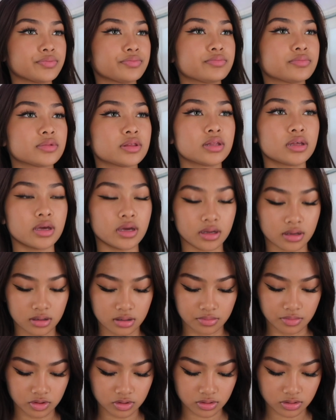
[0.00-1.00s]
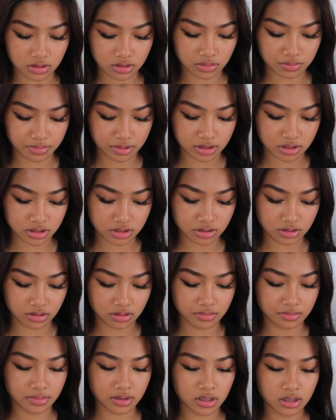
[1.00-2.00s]
And I'm also gonna put
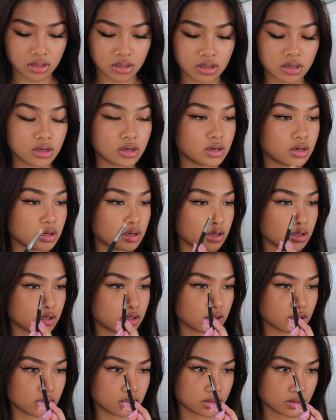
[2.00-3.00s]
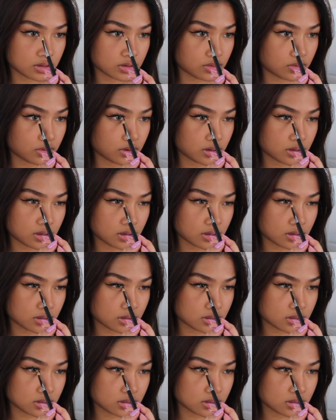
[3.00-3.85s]
some in the inner corners.